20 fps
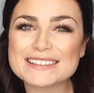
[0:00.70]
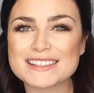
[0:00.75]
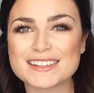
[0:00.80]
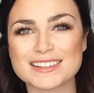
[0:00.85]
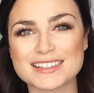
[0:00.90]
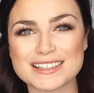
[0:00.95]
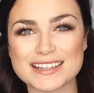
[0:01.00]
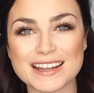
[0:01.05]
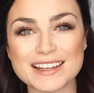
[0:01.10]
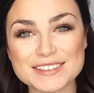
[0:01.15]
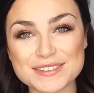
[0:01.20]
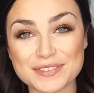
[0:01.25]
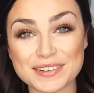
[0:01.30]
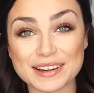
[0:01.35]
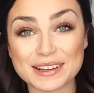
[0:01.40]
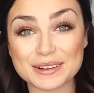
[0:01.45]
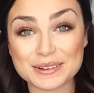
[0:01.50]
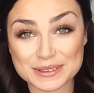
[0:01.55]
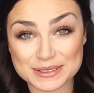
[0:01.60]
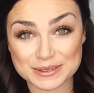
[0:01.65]
Today's
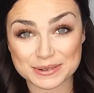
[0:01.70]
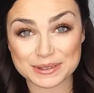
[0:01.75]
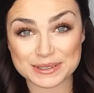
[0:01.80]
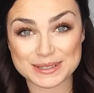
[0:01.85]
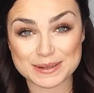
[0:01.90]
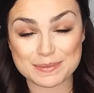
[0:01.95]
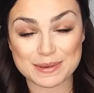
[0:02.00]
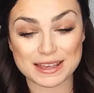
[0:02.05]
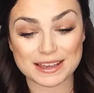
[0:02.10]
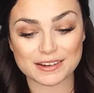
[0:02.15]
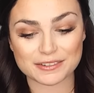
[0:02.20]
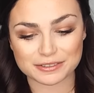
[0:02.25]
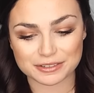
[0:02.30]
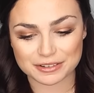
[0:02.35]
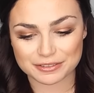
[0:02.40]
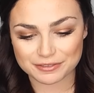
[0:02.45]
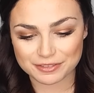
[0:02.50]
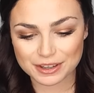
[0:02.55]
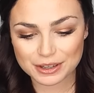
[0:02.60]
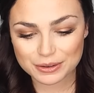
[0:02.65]
video is going to be a
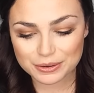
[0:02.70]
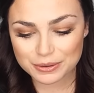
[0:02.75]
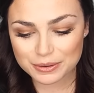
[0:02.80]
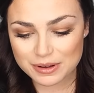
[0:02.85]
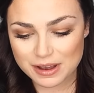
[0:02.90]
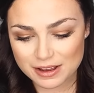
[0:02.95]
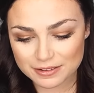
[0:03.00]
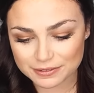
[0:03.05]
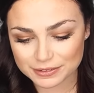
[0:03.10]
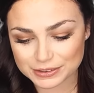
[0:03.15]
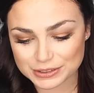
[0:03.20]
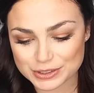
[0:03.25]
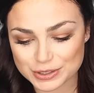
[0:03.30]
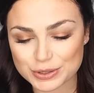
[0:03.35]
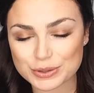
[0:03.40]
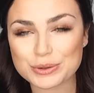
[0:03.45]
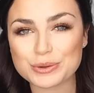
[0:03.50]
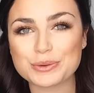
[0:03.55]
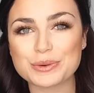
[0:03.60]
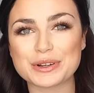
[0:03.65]
review of
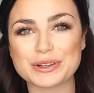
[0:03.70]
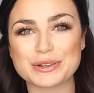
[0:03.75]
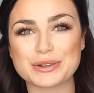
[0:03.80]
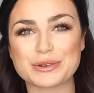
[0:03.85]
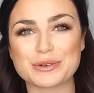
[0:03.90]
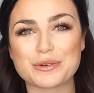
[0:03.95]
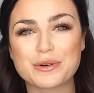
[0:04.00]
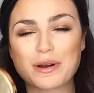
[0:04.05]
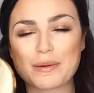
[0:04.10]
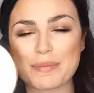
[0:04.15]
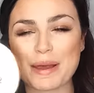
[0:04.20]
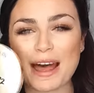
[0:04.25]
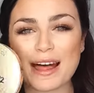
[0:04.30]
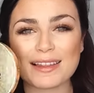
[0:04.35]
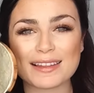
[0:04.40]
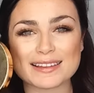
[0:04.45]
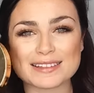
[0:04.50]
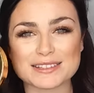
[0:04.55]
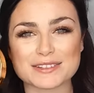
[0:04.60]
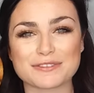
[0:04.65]
two new
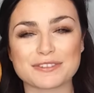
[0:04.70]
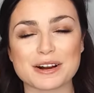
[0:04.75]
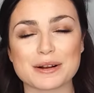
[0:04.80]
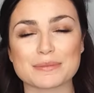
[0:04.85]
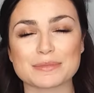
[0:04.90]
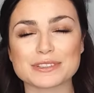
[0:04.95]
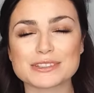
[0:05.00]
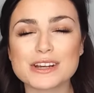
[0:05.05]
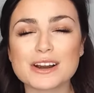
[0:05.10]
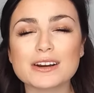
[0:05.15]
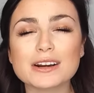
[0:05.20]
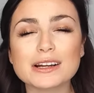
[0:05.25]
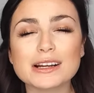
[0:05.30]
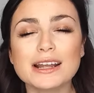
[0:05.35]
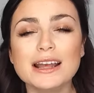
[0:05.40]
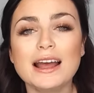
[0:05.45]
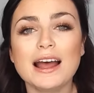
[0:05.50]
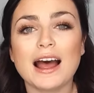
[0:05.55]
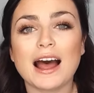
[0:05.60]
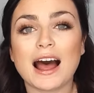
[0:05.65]
palettes from Tarte.
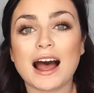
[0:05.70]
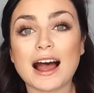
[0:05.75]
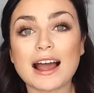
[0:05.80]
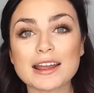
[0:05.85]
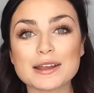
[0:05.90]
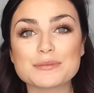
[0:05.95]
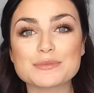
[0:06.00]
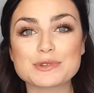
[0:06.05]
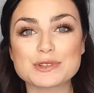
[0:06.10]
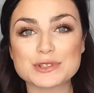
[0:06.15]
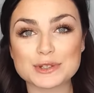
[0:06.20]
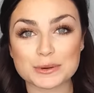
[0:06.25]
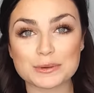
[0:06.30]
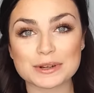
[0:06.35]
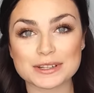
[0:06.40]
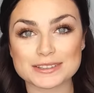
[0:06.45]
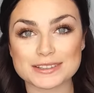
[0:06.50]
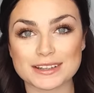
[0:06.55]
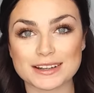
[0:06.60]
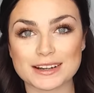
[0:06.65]
I am so
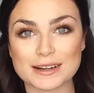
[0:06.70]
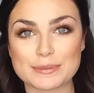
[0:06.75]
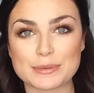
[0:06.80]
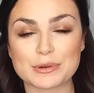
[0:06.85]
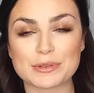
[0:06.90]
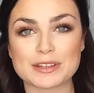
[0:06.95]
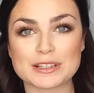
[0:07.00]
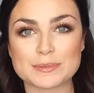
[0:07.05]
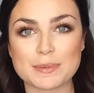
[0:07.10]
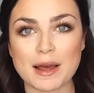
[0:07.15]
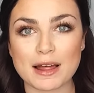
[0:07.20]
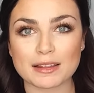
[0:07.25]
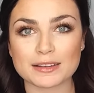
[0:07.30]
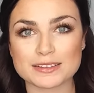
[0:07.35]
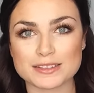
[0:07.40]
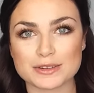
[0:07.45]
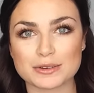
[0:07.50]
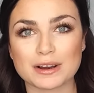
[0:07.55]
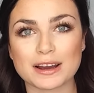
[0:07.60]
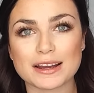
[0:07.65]
excited about these
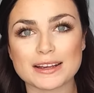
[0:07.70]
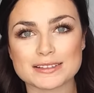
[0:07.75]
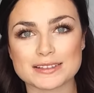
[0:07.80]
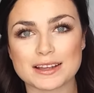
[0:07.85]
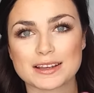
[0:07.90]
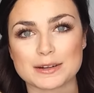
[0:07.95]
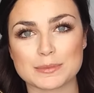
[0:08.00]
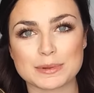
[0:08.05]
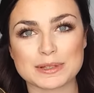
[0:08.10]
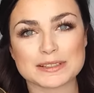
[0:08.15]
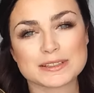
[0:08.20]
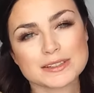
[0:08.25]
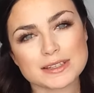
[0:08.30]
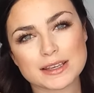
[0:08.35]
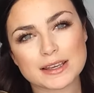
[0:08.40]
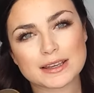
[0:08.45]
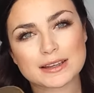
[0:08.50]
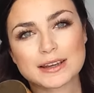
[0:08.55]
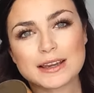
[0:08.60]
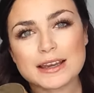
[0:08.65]
palettes, you guys. I've been
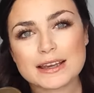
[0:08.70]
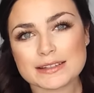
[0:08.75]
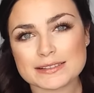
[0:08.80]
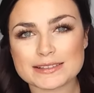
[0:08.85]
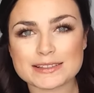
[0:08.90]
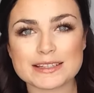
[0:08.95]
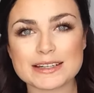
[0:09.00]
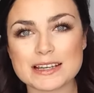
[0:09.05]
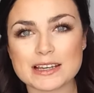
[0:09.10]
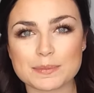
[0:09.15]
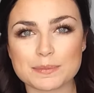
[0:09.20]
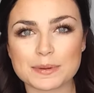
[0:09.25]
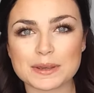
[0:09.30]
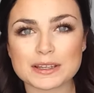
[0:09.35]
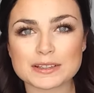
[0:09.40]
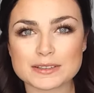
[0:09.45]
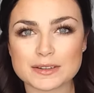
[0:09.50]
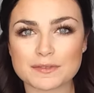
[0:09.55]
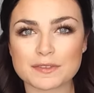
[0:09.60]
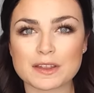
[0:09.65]
seeing sneak
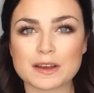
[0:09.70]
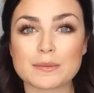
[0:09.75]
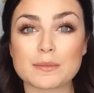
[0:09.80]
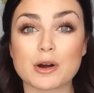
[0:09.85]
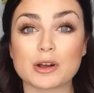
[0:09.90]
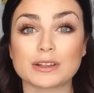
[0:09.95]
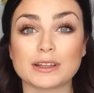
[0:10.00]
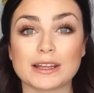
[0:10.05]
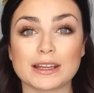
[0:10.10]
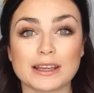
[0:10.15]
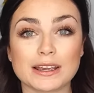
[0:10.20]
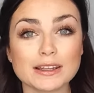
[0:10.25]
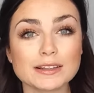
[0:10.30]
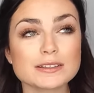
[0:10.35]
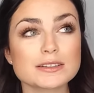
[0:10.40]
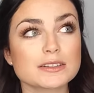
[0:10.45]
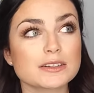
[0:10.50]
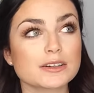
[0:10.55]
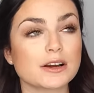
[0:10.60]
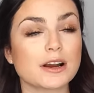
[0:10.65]
peeks of them on like
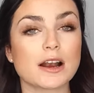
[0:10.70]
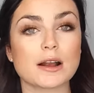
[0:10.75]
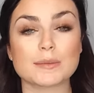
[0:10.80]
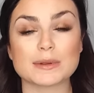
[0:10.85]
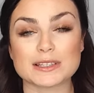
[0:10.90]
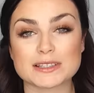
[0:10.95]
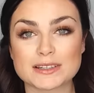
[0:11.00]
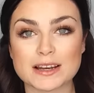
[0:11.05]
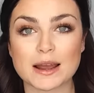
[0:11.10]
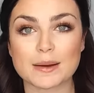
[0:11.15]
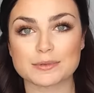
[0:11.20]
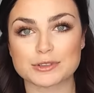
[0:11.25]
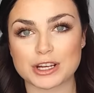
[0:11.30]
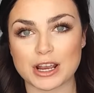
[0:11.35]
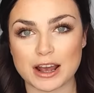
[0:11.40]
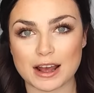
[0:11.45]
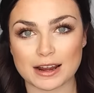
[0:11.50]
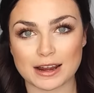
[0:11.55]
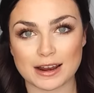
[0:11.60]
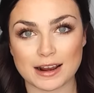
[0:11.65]
Instagram and Snapchat
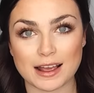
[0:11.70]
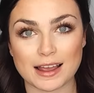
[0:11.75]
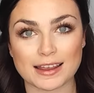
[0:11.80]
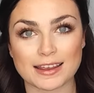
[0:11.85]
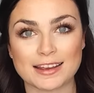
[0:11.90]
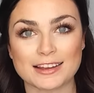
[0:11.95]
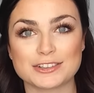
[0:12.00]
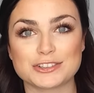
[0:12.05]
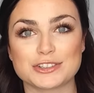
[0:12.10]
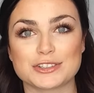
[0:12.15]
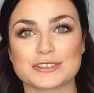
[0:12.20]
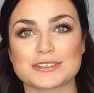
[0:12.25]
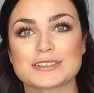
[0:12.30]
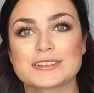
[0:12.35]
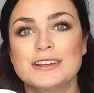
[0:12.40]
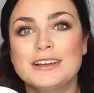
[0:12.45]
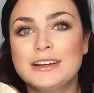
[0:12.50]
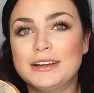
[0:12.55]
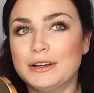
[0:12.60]
and I had just,